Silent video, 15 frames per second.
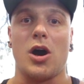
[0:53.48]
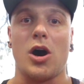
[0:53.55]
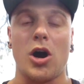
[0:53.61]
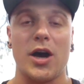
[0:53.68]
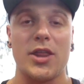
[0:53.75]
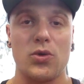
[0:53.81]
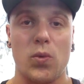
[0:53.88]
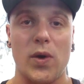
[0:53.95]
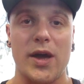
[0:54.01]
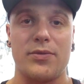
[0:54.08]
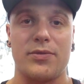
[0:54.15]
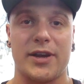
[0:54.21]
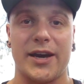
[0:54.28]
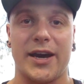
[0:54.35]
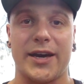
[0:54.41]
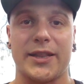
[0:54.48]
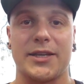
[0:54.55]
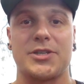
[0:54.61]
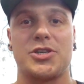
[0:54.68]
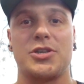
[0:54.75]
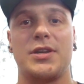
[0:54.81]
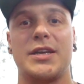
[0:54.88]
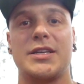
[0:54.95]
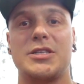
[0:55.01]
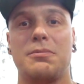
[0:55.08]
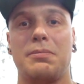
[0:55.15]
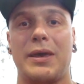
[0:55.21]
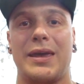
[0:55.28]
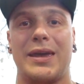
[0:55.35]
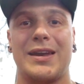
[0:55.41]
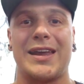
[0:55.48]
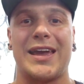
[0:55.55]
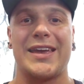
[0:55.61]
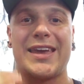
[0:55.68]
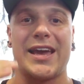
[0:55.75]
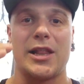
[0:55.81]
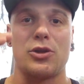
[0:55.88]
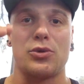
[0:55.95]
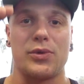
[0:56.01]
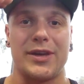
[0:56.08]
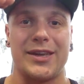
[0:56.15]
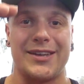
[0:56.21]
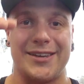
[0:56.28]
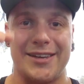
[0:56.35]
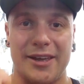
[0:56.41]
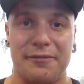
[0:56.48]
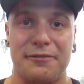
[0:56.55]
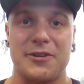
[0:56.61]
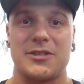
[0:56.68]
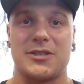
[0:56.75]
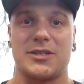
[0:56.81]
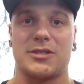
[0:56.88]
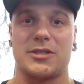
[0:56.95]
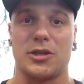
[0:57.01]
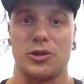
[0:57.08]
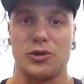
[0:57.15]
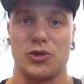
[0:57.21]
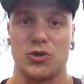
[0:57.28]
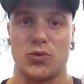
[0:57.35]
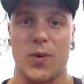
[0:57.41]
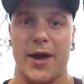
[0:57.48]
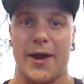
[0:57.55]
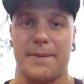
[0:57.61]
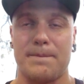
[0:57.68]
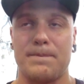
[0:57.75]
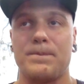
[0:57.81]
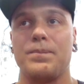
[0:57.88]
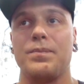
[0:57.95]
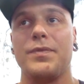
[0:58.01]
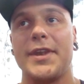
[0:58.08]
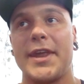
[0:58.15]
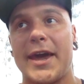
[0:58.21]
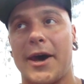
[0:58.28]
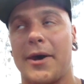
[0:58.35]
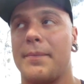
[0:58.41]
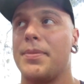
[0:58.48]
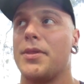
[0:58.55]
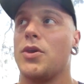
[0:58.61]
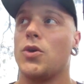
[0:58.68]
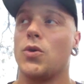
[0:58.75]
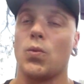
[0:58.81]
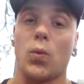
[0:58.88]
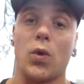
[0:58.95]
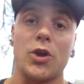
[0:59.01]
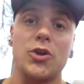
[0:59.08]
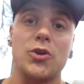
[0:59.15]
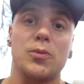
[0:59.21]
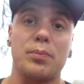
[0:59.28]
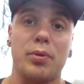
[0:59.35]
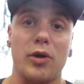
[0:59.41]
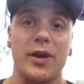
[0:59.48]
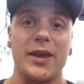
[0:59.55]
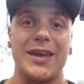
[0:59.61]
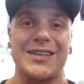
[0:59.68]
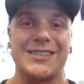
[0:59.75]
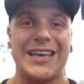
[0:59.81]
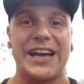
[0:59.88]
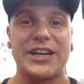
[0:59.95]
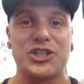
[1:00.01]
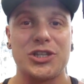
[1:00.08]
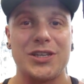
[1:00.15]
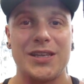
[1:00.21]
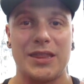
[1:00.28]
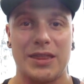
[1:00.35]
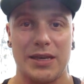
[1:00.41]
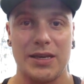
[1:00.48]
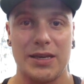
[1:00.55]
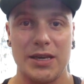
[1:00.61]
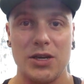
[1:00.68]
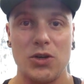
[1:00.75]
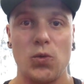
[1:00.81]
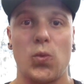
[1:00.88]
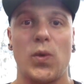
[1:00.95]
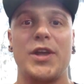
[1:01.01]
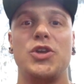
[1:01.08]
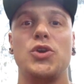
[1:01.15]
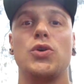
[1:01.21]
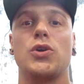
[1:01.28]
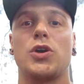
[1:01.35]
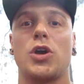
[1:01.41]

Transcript: either way, regardless, you need to be in a calorie deficit to lose weight. Now, what your body is actually thinking when you're